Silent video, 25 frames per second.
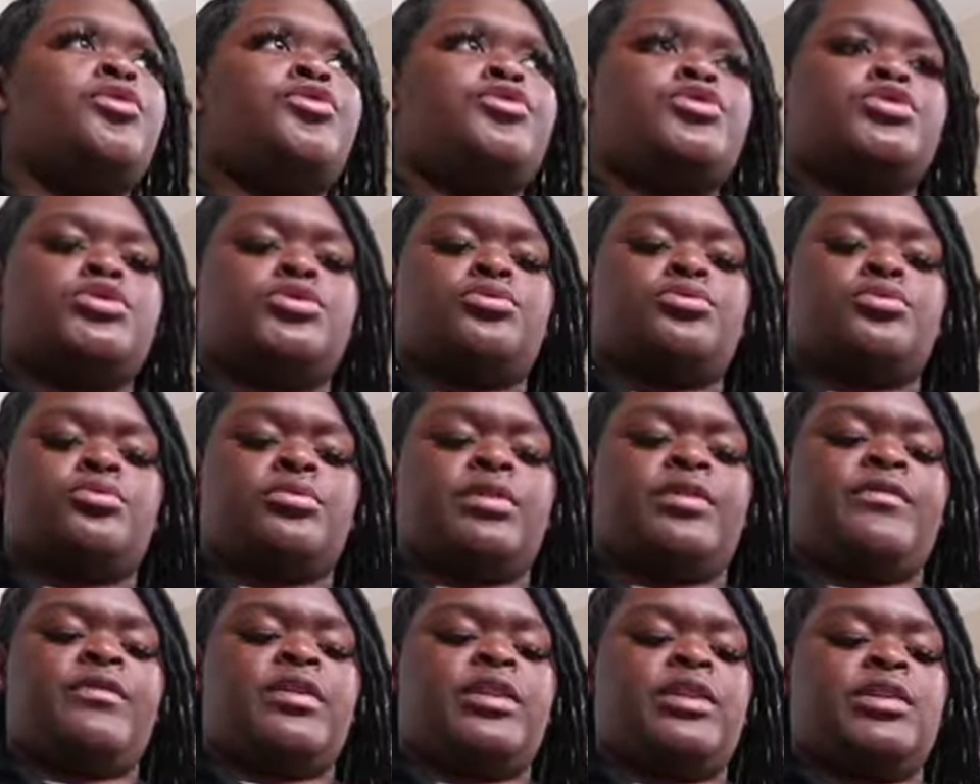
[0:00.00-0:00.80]

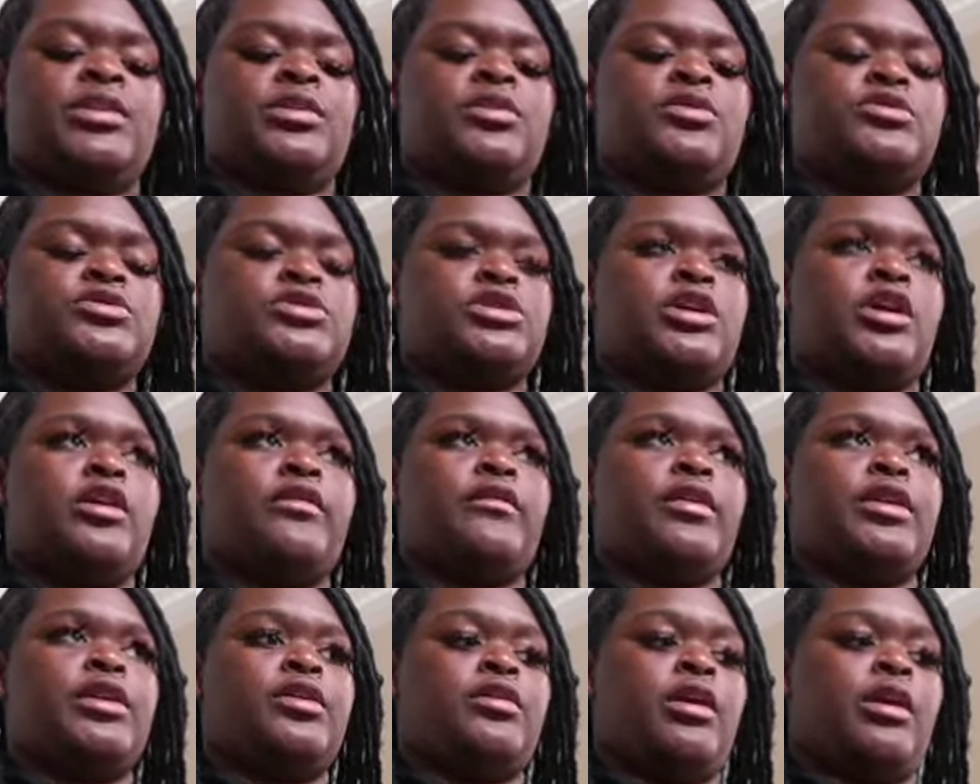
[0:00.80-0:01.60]
2-3 videos, y'all
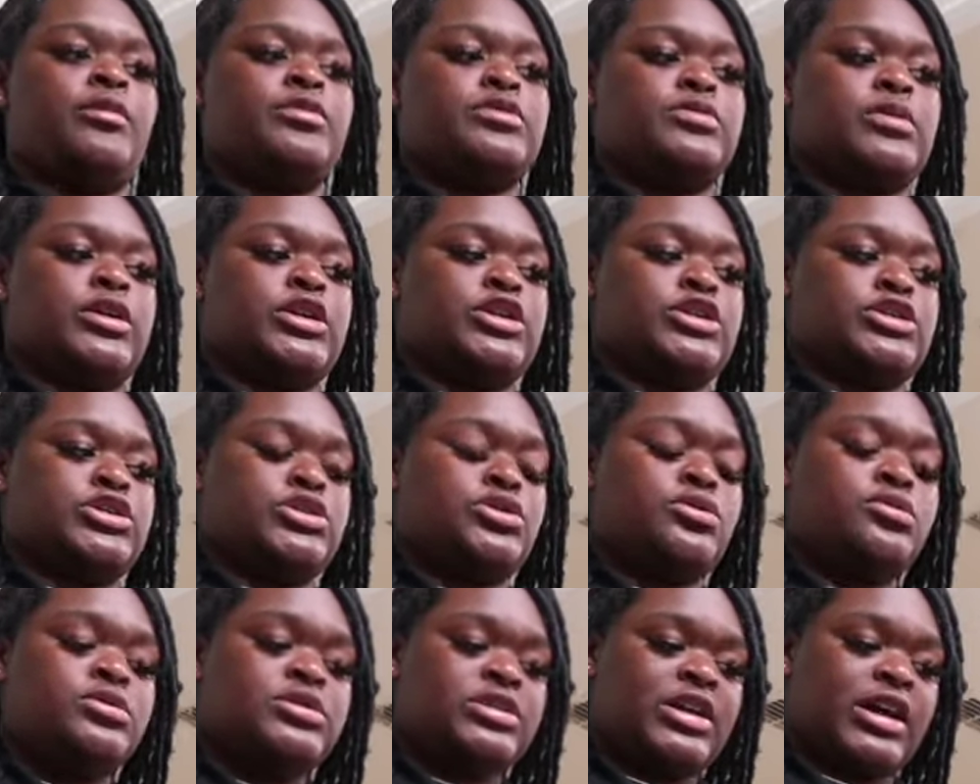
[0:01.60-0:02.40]
already know I was working
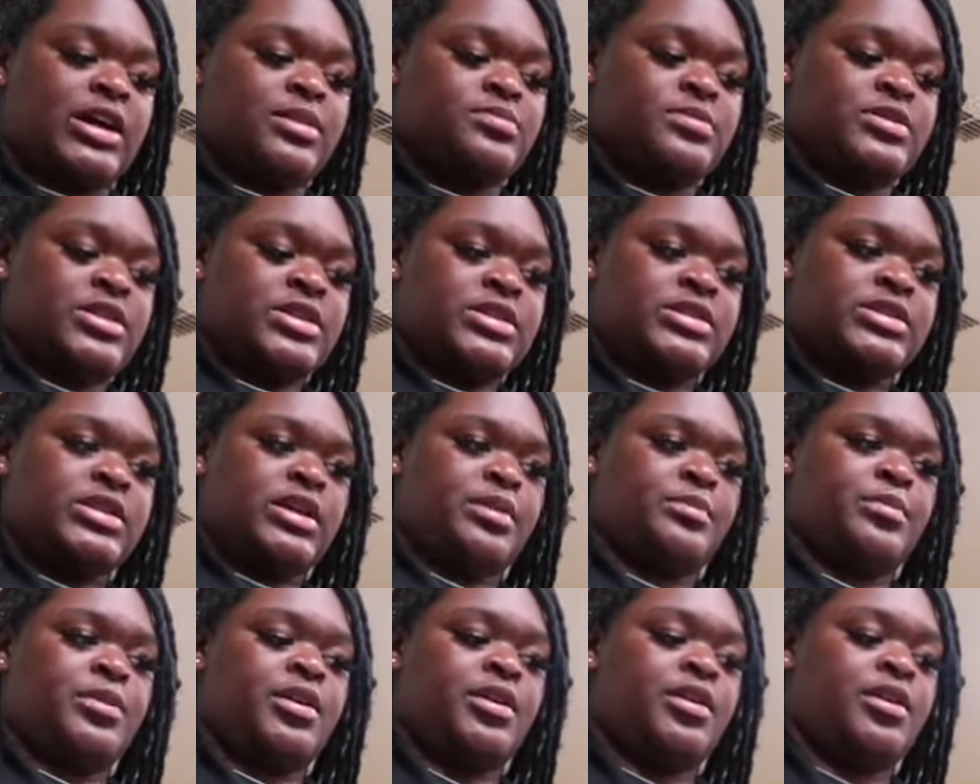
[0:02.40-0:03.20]
two jobs this
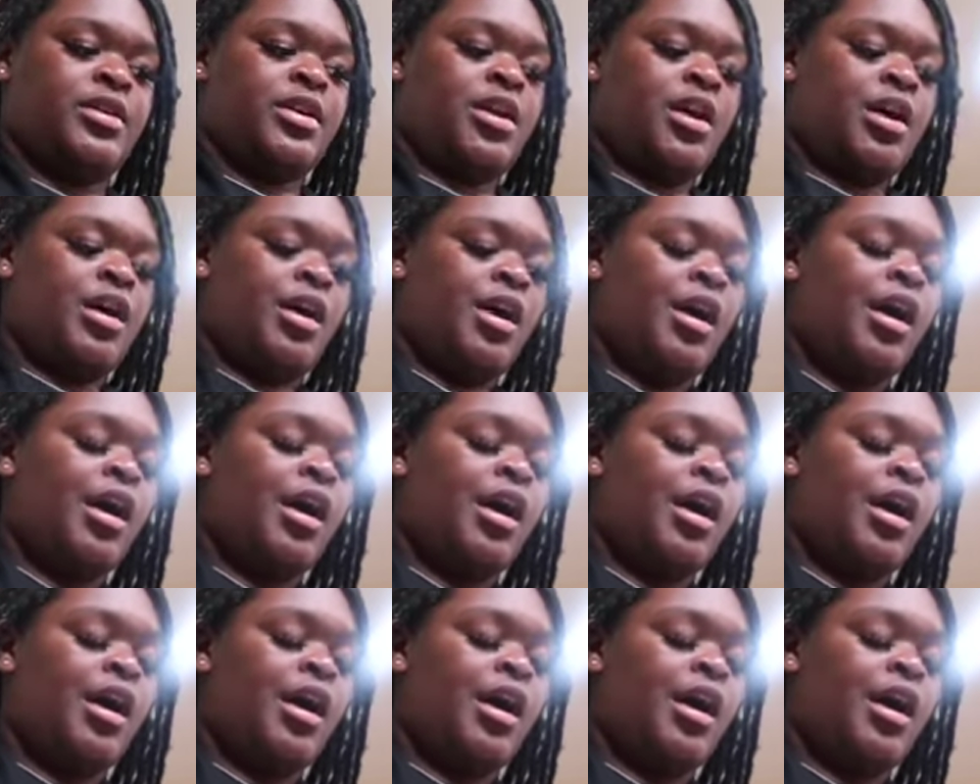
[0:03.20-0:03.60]
summer.